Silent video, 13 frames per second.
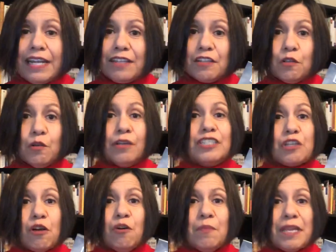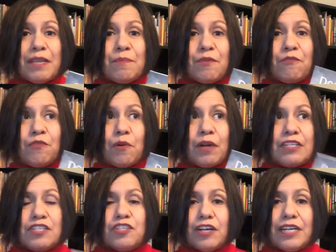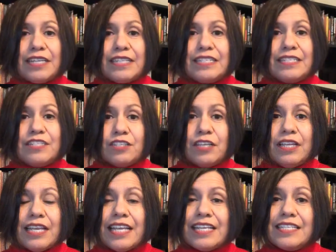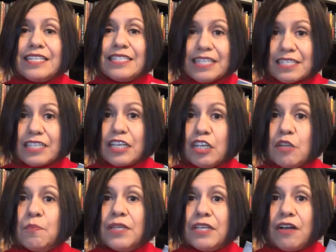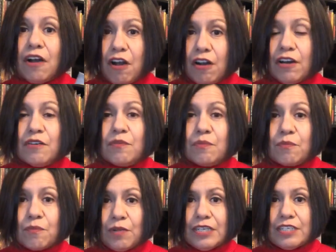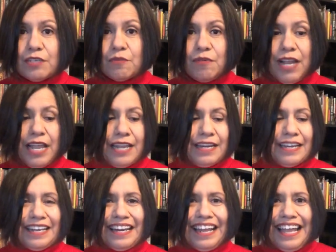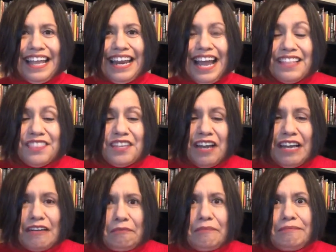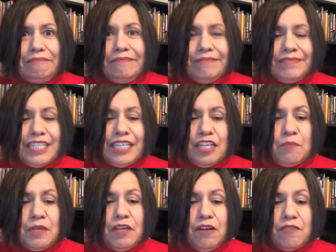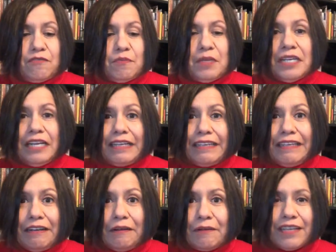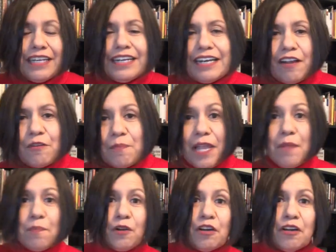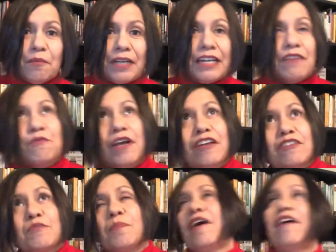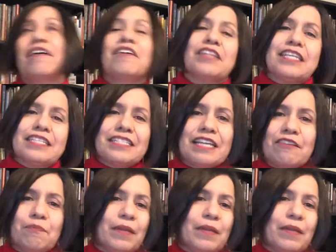And the Lord told me before I started, he says, it's going to be a hard one to write. And I thought, is it going to be hard for me to, get it on paper? Am I going to have writer's block, all that stuff?